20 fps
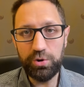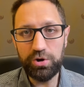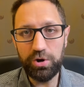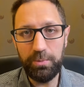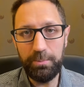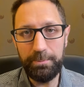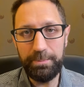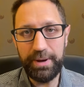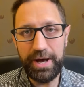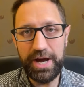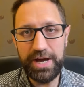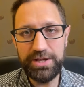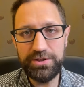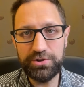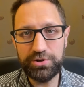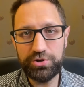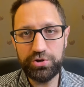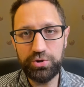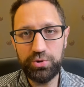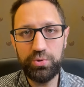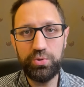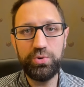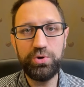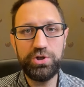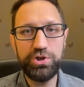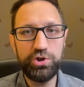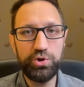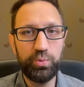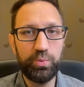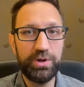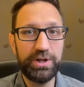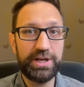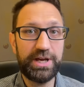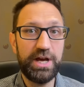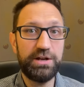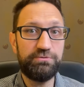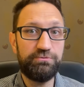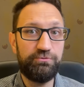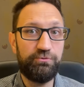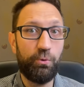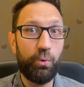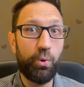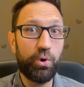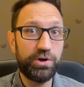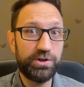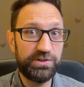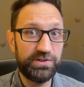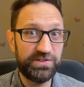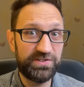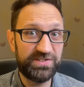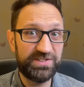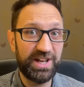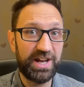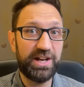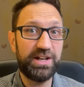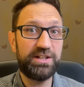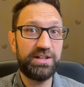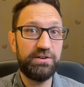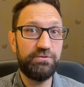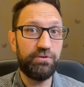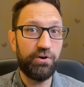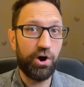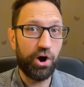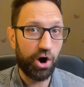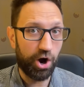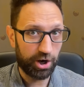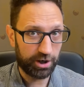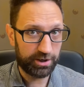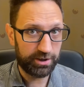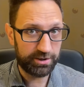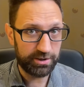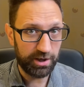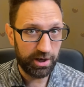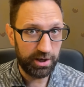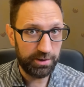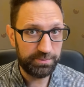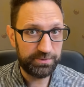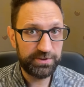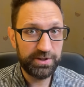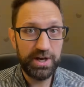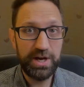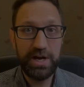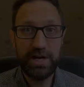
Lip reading: combine the two, you will get 4 distinctive archetypes: